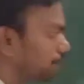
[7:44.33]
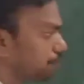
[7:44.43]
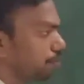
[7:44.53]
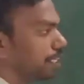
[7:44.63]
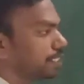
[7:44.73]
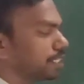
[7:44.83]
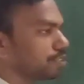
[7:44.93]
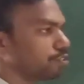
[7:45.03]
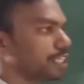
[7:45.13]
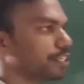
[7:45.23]
few lists
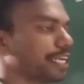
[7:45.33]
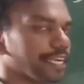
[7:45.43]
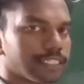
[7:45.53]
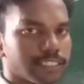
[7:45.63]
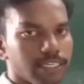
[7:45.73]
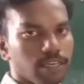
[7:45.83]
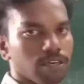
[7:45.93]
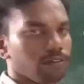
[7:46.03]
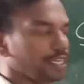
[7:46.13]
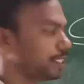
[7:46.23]
so that you can understand
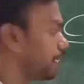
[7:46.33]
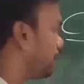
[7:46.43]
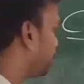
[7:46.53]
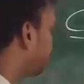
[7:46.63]
very easily.